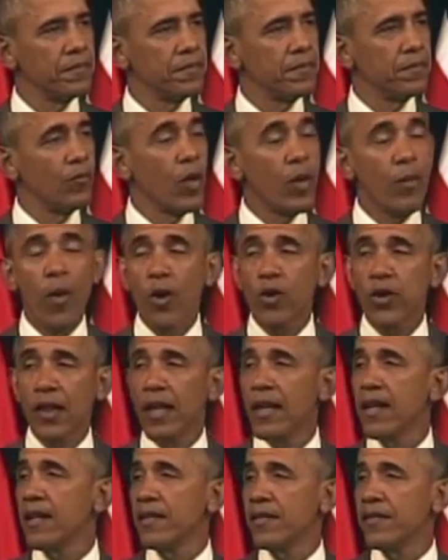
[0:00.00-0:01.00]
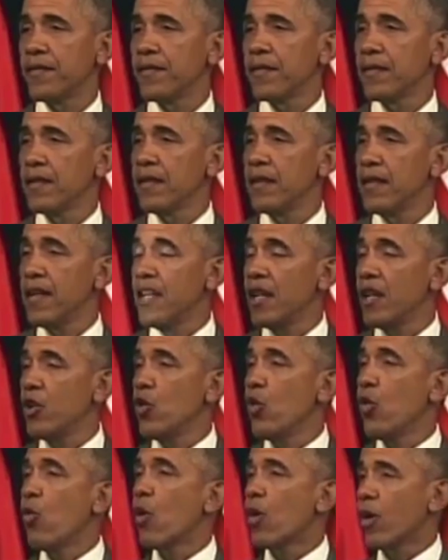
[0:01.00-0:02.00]
We both live in a
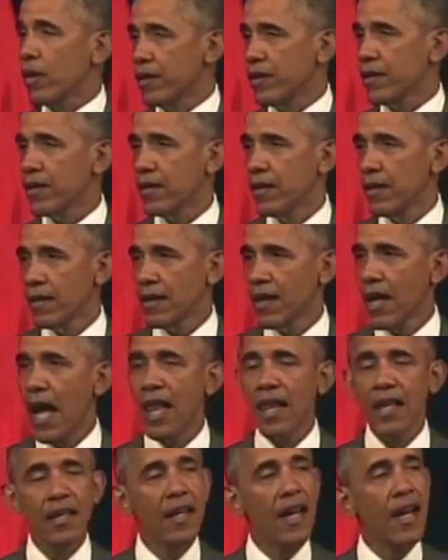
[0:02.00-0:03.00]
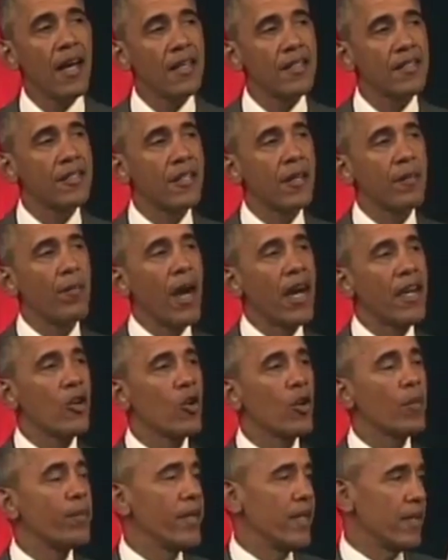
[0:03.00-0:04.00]
new world, colonized by
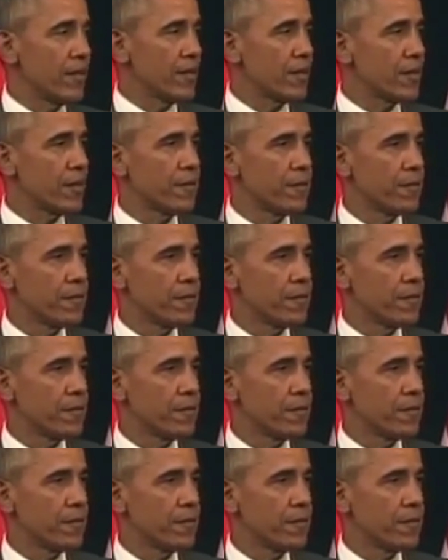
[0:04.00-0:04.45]
Europeans.